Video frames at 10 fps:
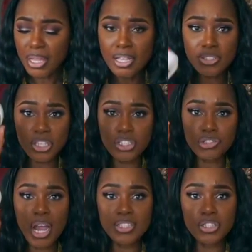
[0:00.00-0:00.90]
So you
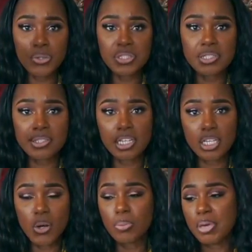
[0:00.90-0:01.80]
try to use a
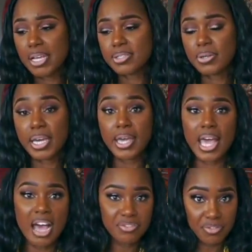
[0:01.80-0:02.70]
silicone mix, okay,
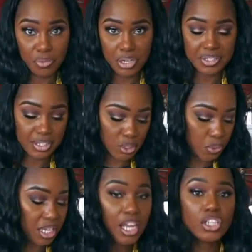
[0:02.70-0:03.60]
after 4 to 6
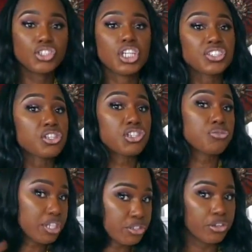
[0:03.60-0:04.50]
weeks, just to
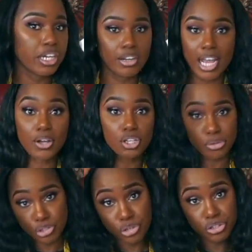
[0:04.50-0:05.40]
treat your hair like
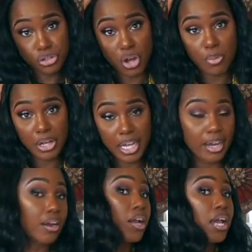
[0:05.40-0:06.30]
you treat your normal
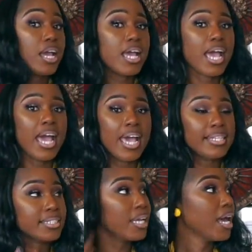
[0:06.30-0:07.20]
hair.
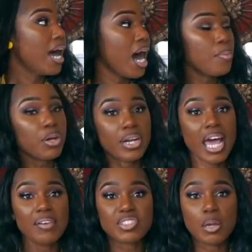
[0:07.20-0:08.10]
And I'm going to
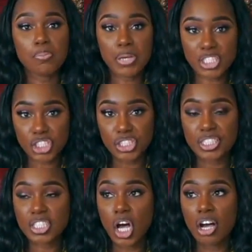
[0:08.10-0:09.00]
have some
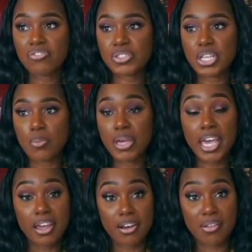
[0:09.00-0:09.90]
pictures of some
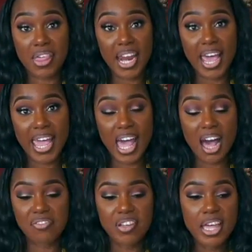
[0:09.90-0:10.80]
hair that I
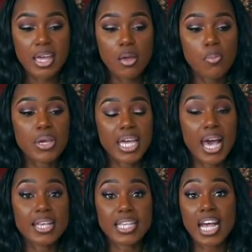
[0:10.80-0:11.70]
have
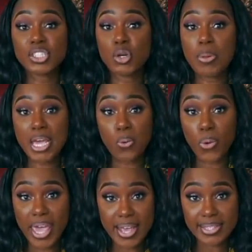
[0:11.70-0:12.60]
because I do make
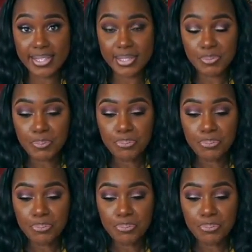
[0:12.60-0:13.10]
wigs.